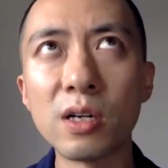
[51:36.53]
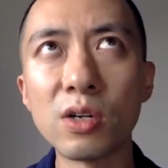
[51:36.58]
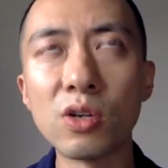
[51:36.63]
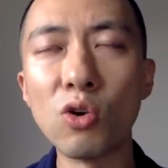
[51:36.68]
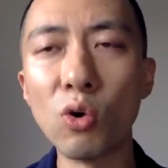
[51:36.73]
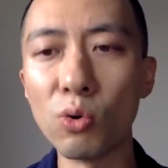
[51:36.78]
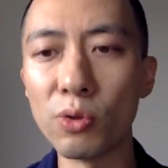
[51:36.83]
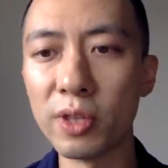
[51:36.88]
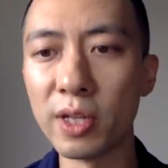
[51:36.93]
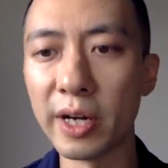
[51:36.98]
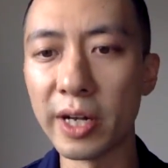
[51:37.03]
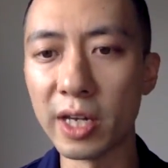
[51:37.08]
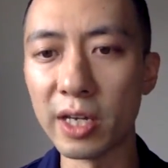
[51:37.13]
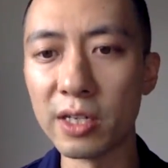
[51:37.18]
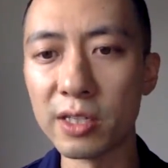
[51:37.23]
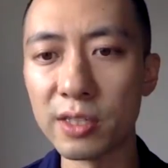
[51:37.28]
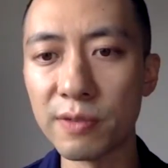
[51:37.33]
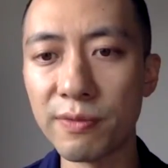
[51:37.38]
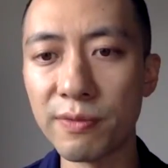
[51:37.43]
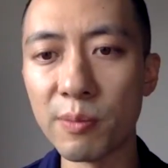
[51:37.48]
gold
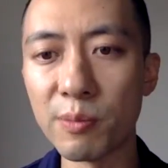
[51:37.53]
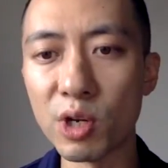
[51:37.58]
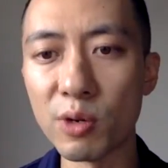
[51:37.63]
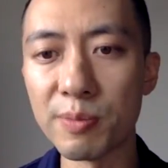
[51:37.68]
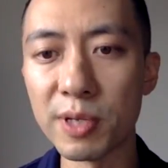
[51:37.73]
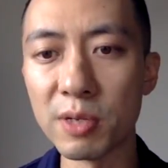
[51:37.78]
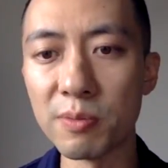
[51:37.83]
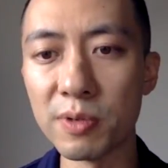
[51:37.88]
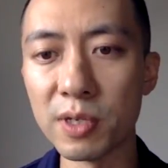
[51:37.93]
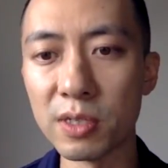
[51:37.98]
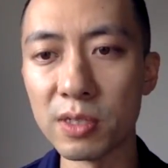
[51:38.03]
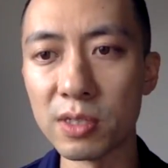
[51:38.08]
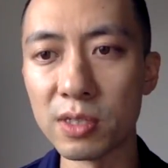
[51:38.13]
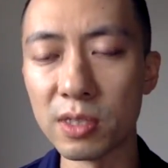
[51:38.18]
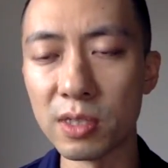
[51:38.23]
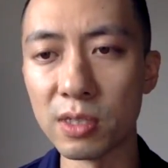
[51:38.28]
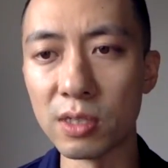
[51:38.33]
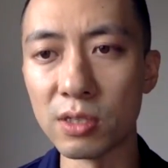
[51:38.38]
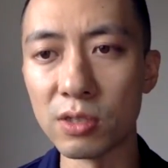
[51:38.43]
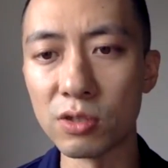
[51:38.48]
nuggets from your
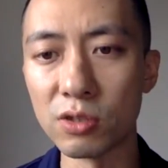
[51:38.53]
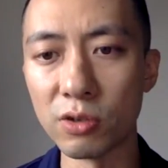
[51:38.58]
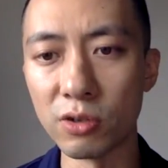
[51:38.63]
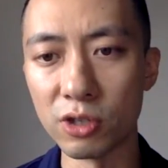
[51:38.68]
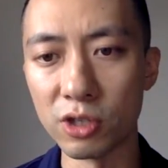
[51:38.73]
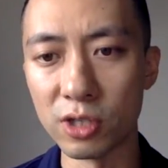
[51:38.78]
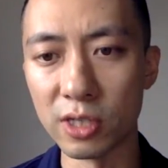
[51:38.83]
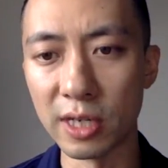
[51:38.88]
PPC search